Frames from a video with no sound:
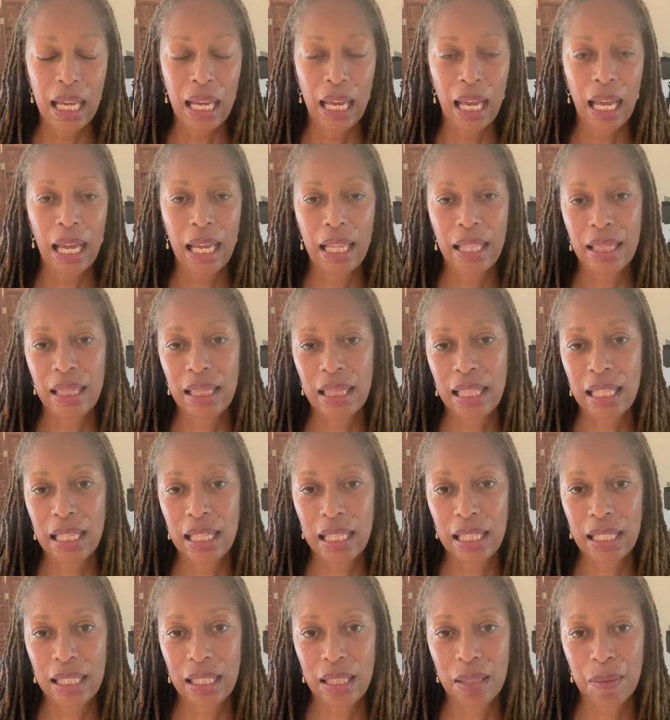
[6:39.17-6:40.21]
And
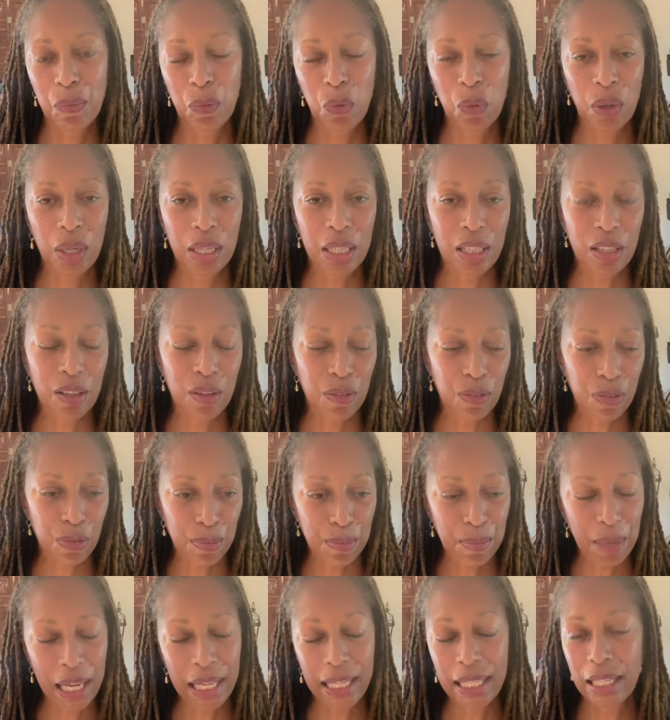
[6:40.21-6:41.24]
then one of
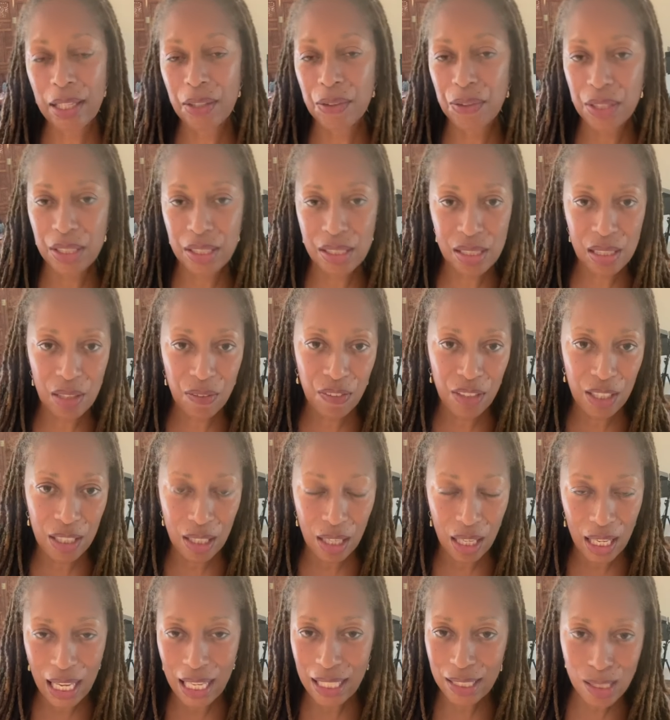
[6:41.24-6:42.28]
my areas of
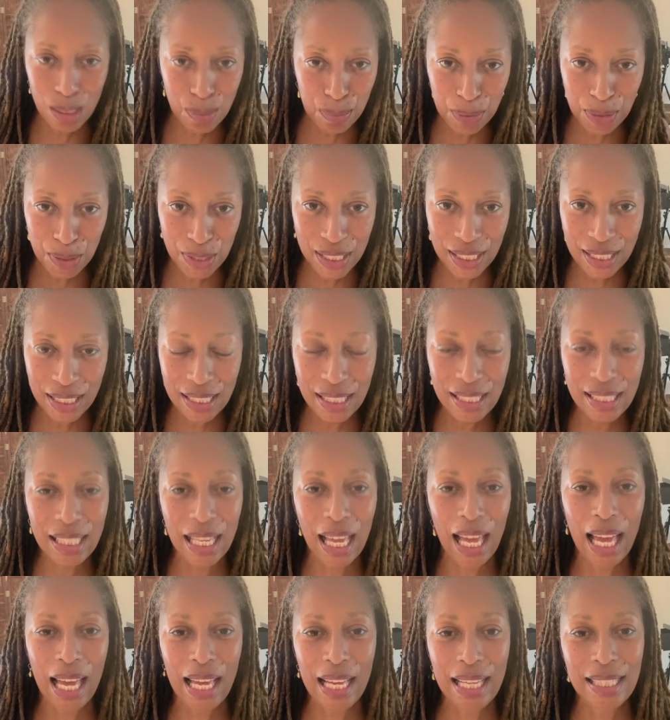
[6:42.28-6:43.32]
expertise
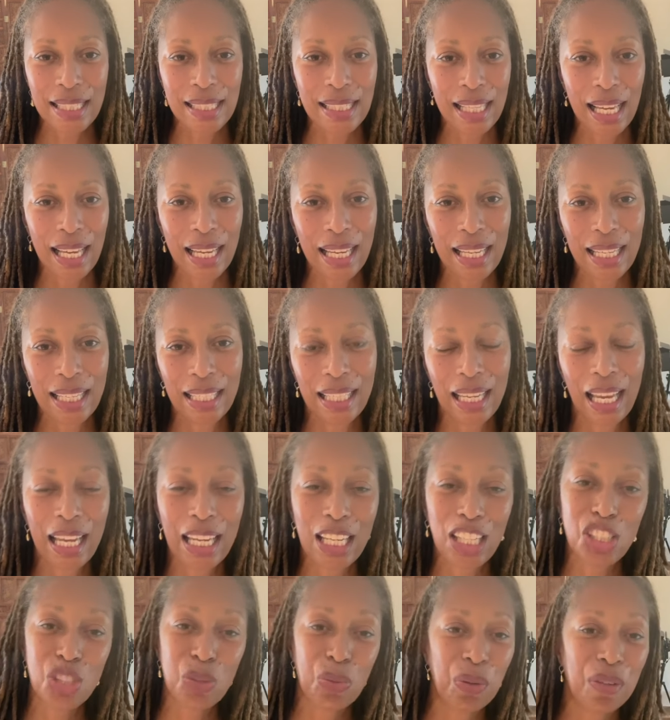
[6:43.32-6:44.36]
as a
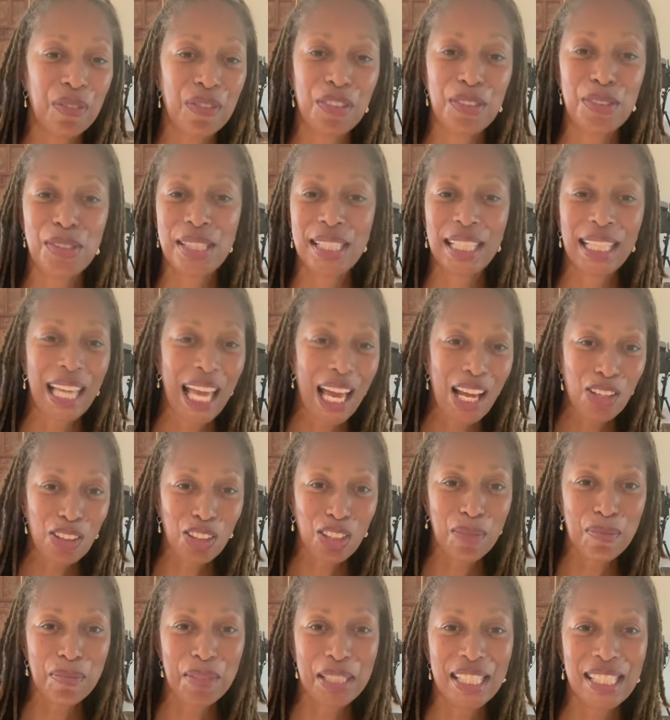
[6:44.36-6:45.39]
age reversing
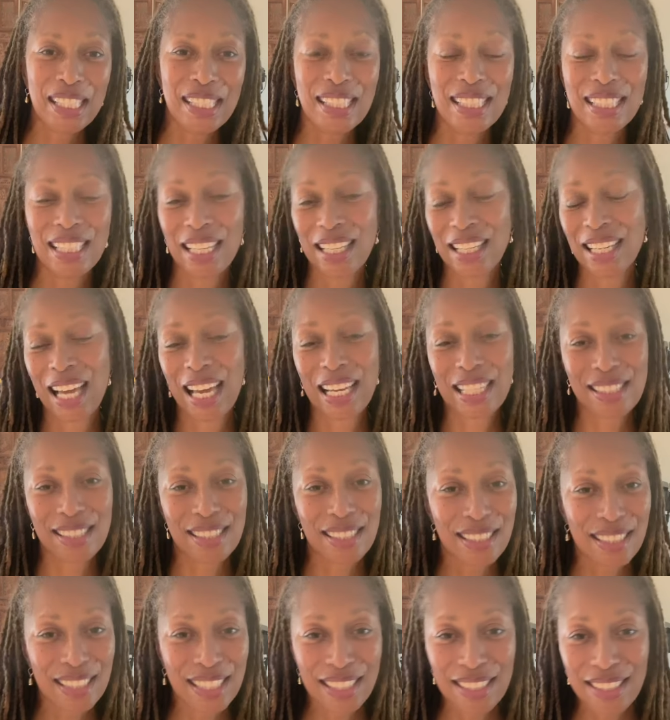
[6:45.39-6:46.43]
alchemist, an
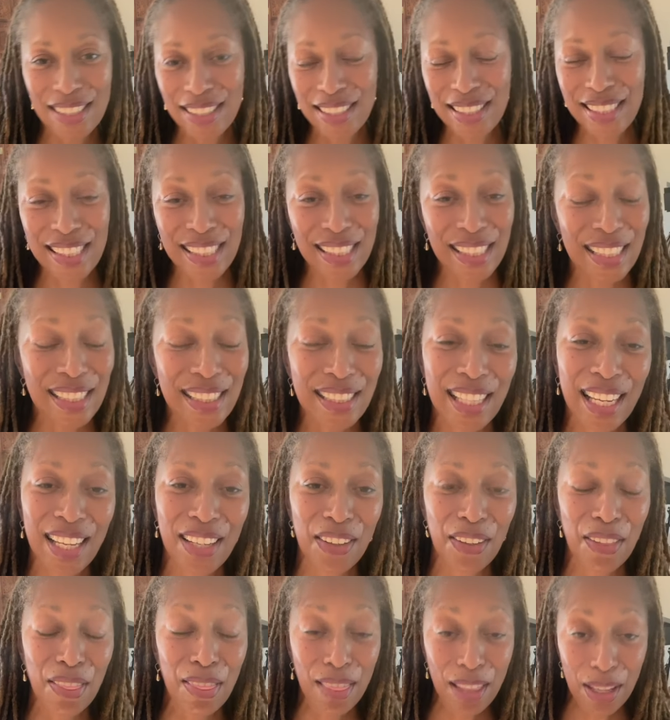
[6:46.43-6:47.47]
esthetician,
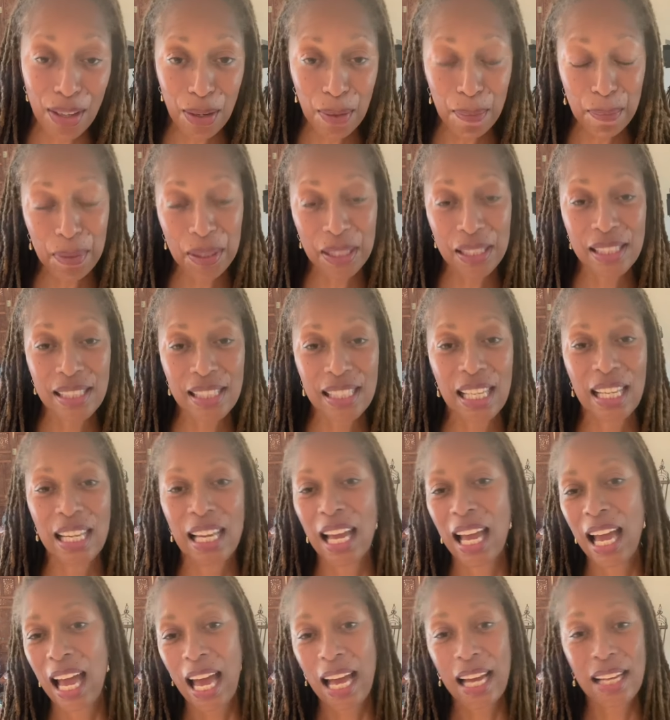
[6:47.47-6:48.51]
skincare therapist,
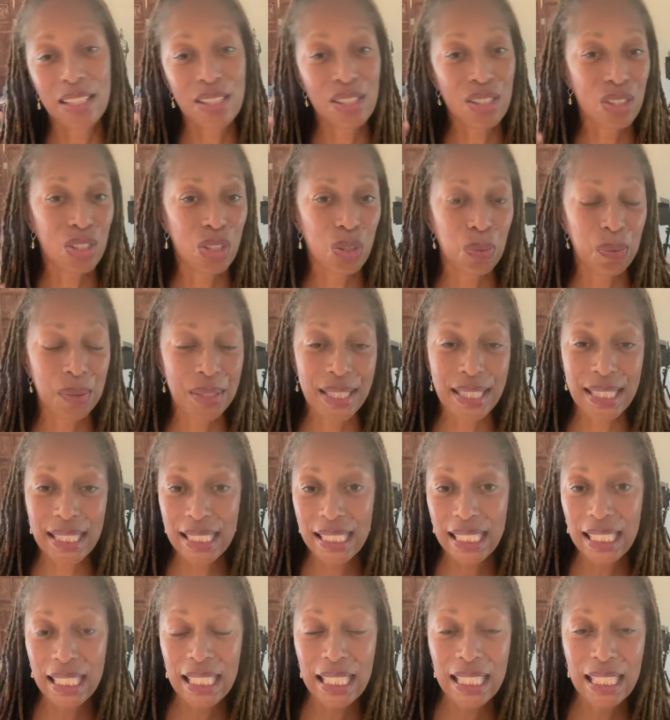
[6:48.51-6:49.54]
has to do with
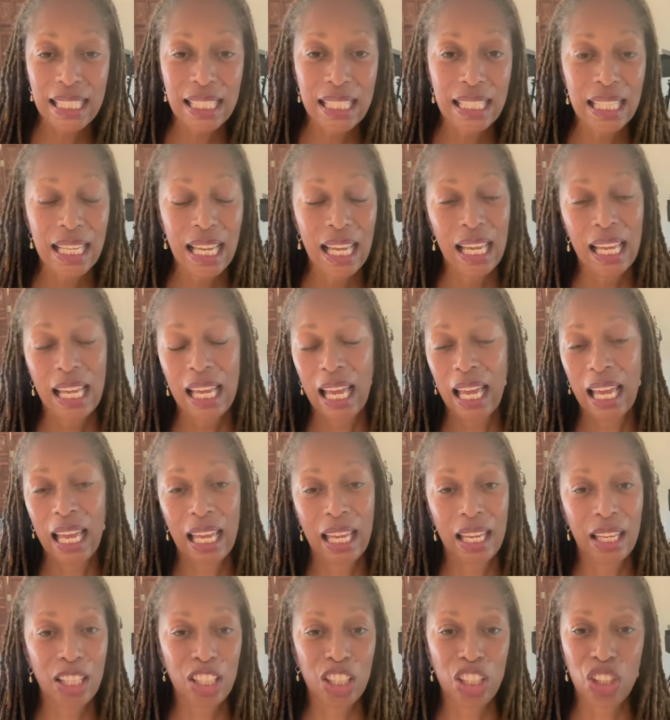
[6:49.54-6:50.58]
skin
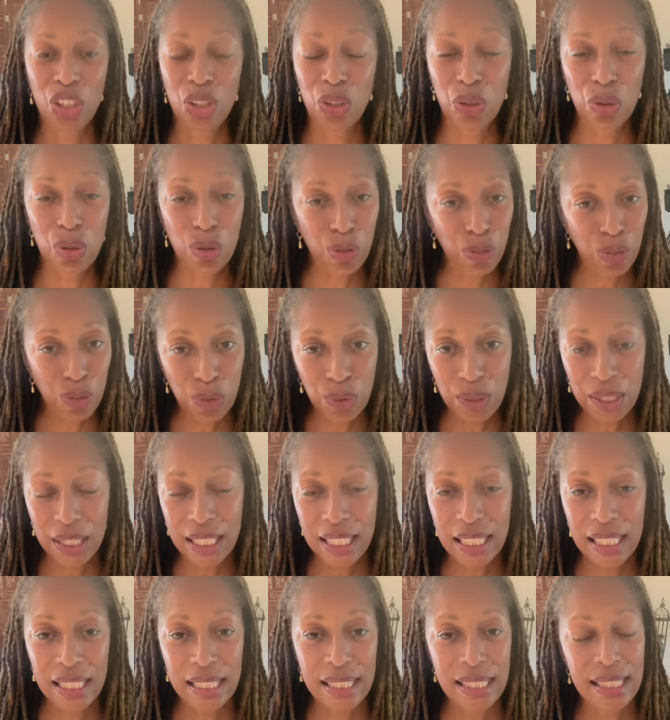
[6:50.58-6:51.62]
and
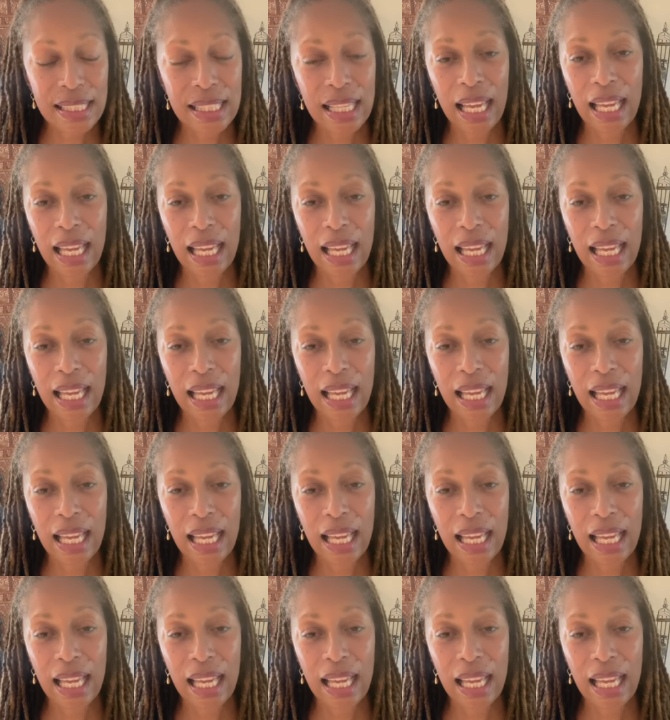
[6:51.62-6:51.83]
youthfulness.